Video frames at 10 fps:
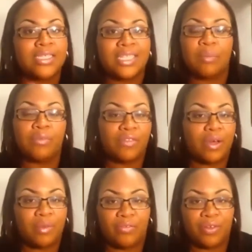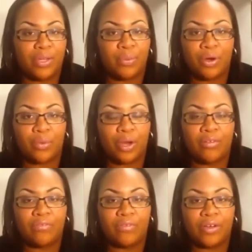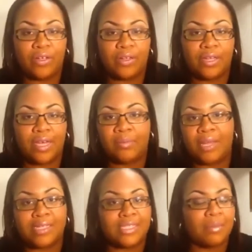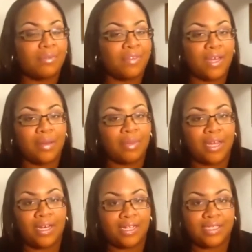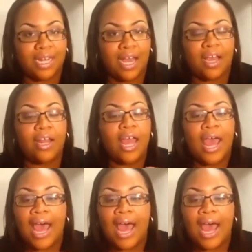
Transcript: some of them it really worked well for them, and some of them it does not.